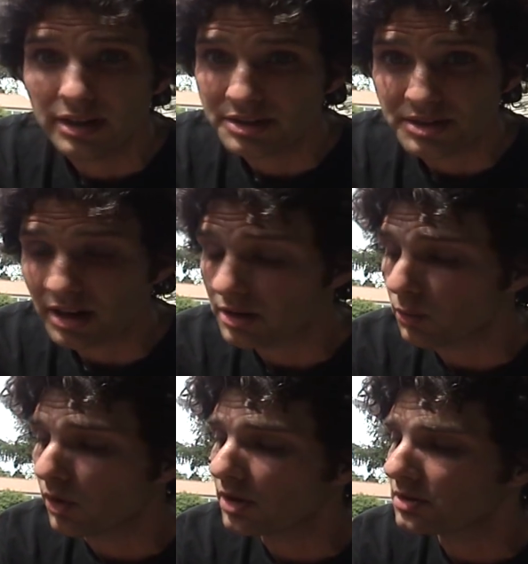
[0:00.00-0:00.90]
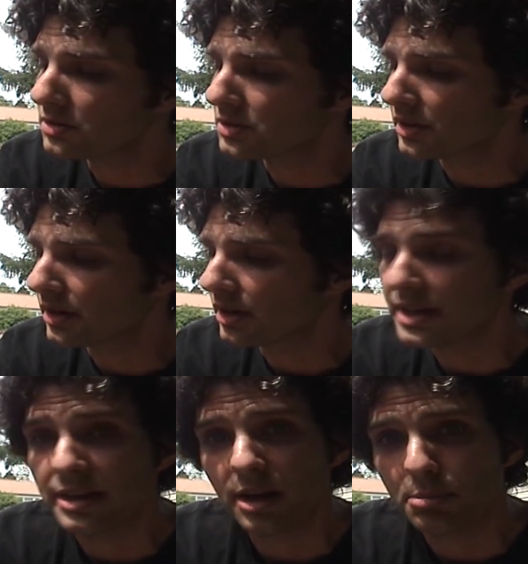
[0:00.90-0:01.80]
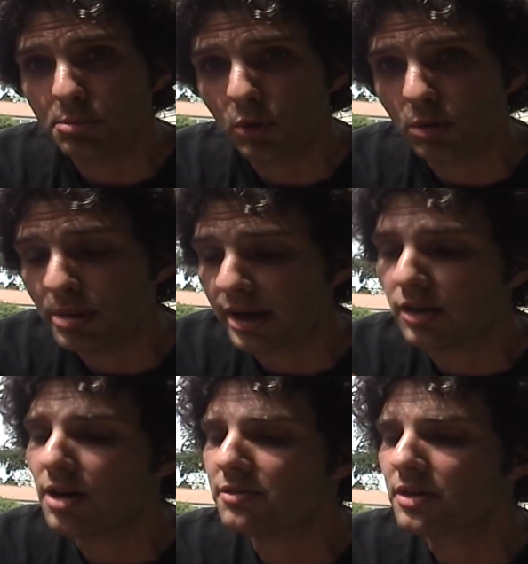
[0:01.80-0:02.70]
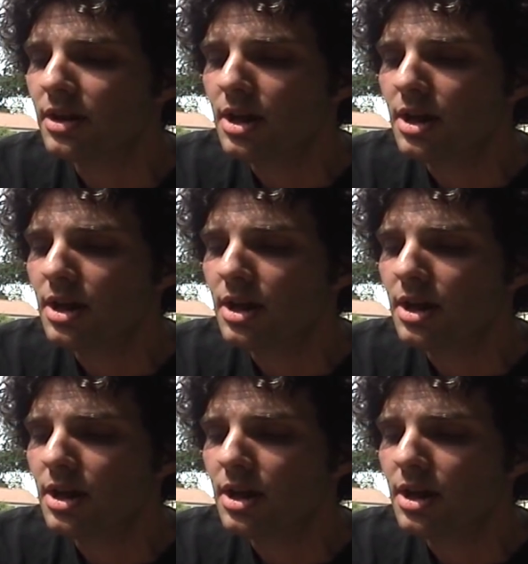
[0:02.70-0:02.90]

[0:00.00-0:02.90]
It's not going to work, so you're going to heat it up and pull it back off.